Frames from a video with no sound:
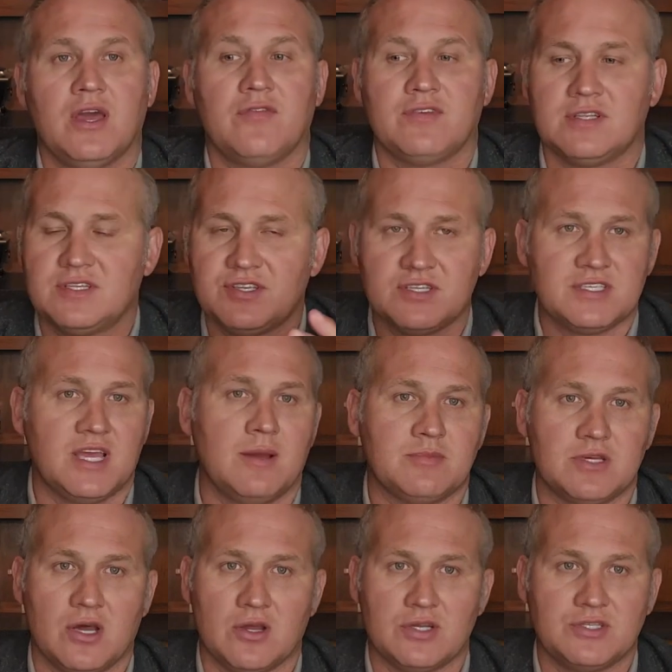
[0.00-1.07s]
if let's just say I'm
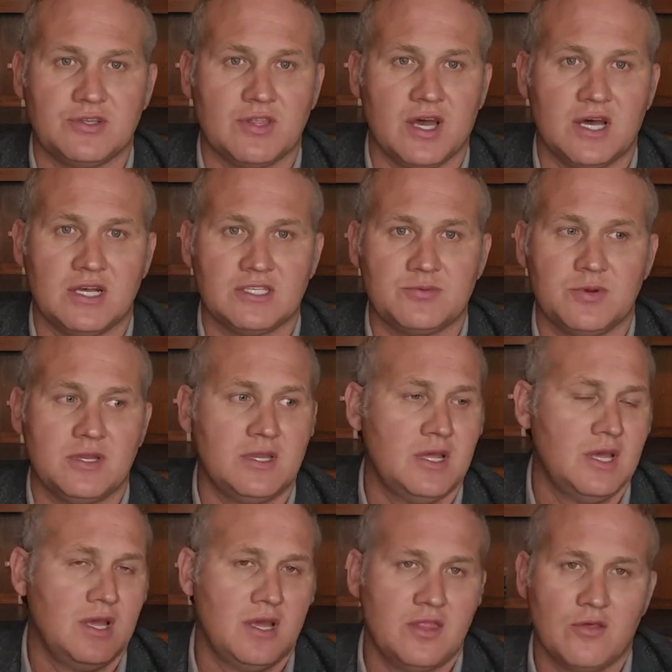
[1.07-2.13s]
talking to the husband,
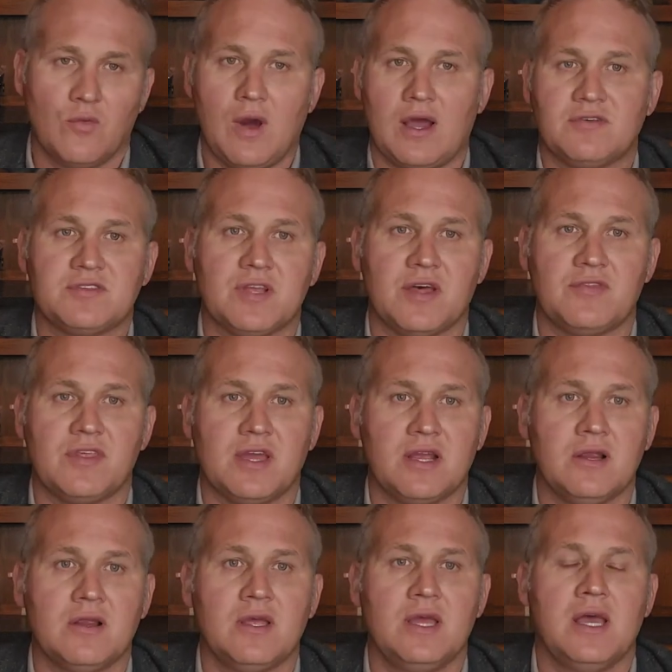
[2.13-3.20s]
the wife's not
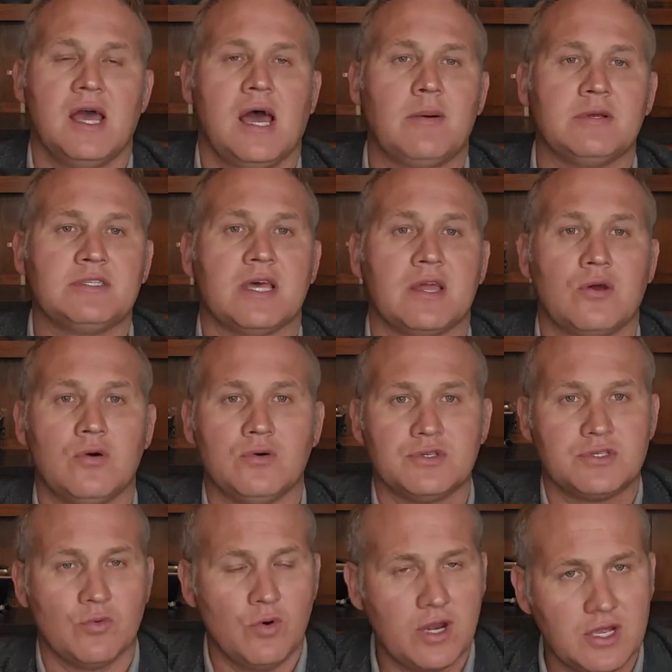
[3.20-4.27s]
there, I'm going to say, cool,
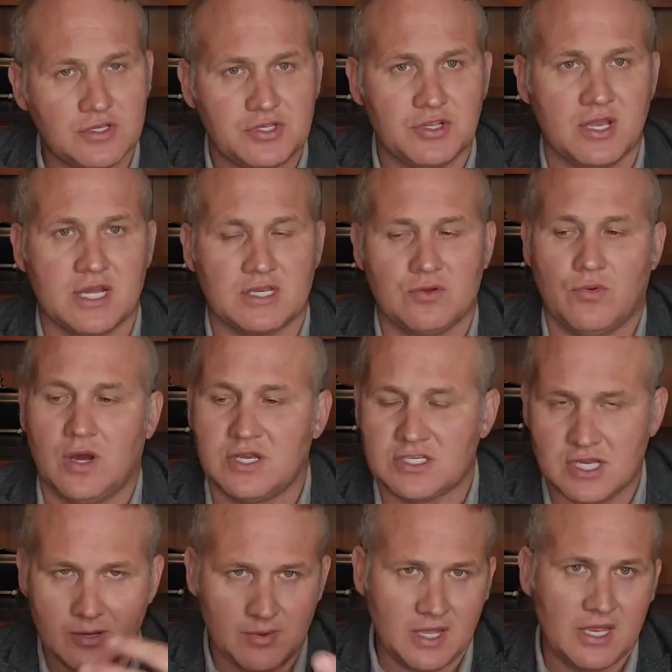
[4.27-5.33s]
so what else do you like to watch?
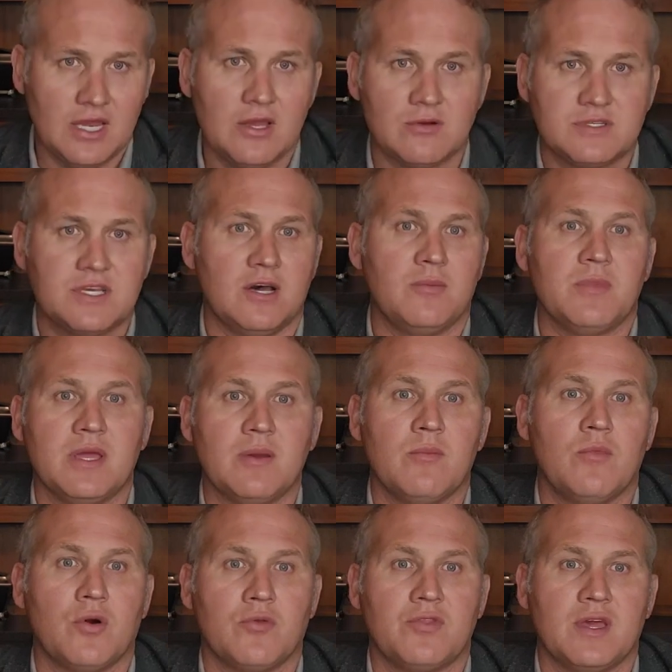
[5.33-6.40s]
And he'll tell me
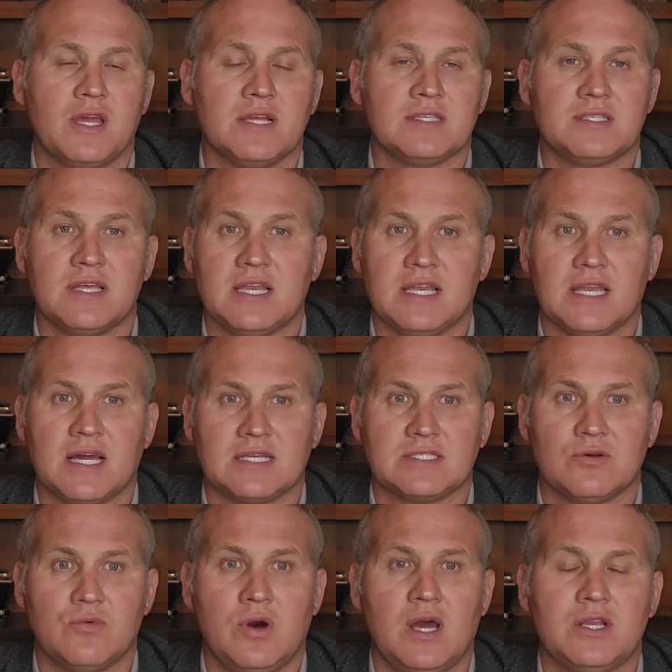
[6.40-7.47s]
more things that he likes
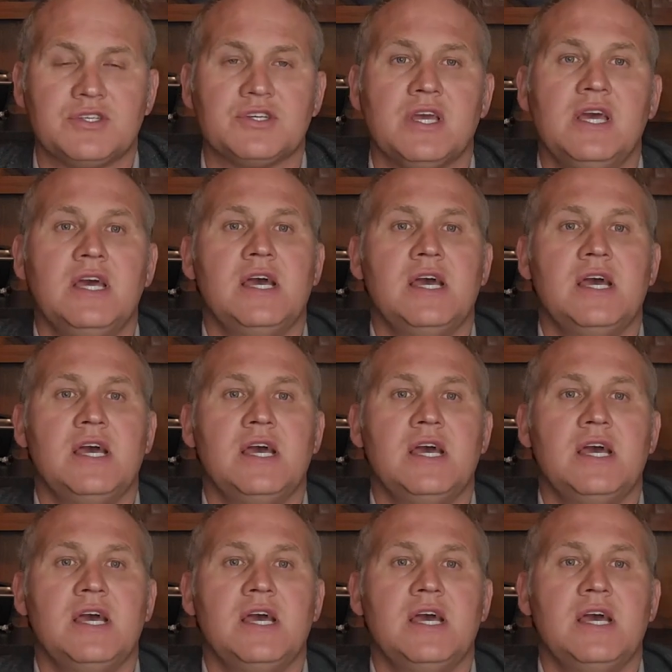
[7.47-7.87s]
to watch.